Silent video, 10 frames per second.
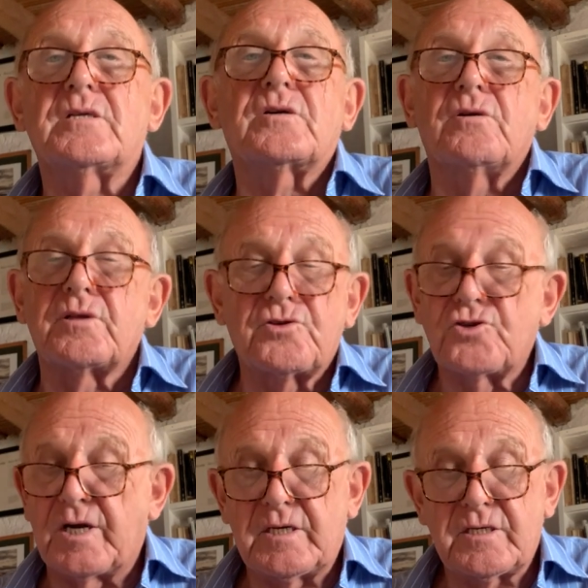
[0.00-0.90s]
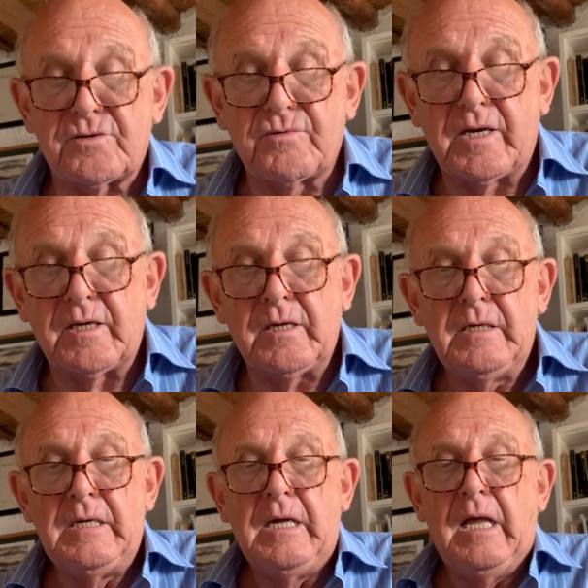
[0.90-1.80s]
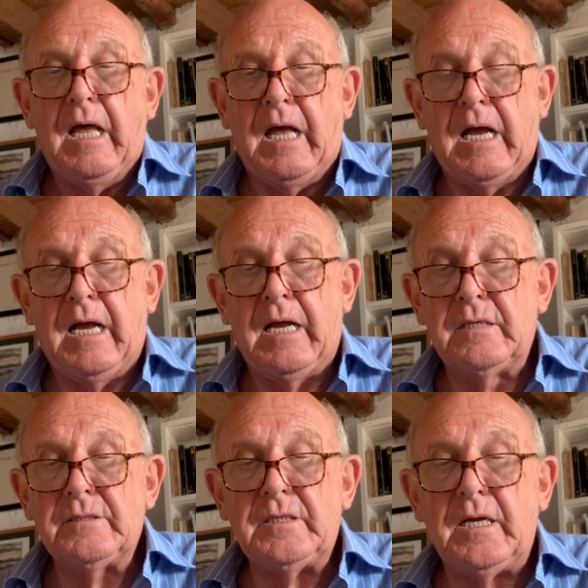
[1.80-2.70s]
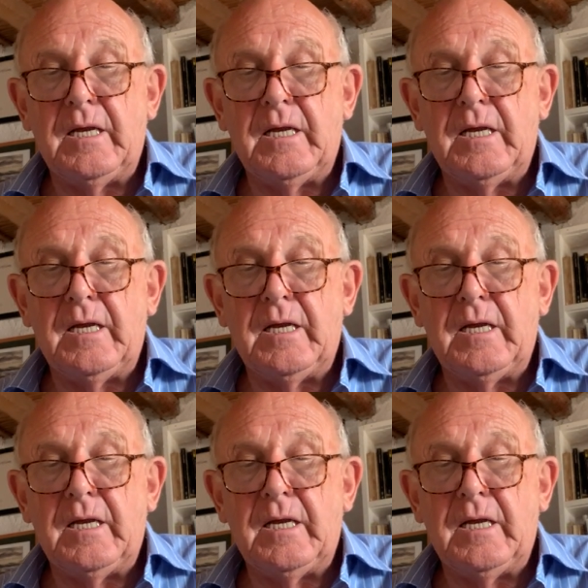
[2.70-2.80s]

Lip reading: It's called the Giant's Ring, and